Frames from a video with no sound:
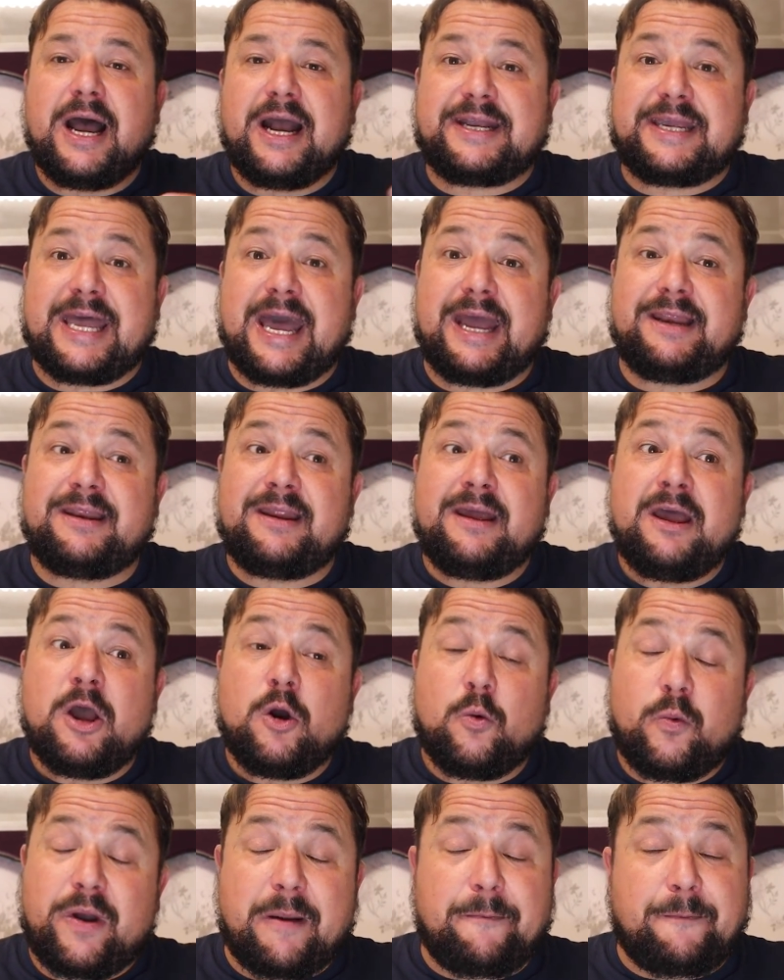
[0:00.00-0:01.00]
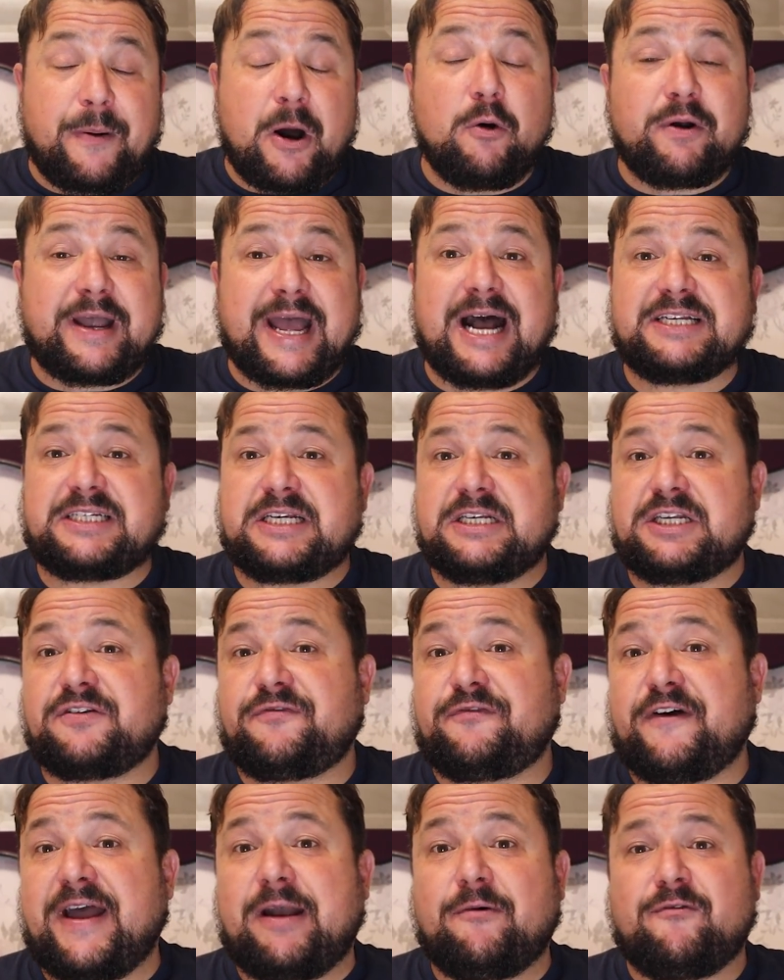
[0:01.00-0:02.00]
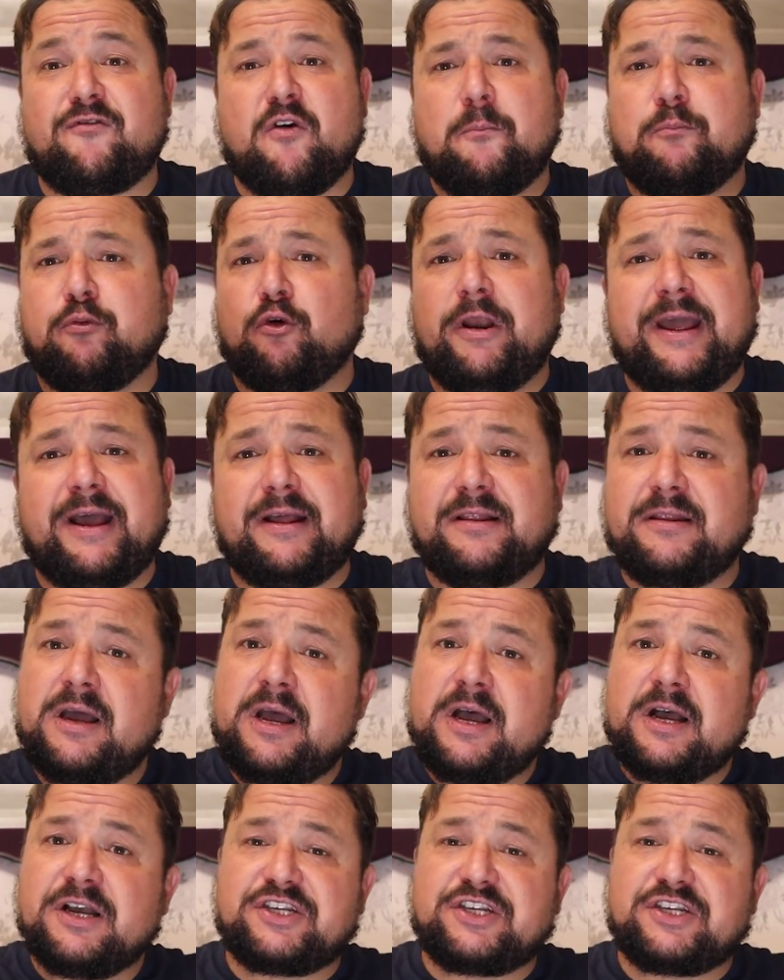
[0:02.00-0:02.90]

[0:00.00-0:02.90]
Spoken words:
Again, we had Bolkowski to thank for a brilliant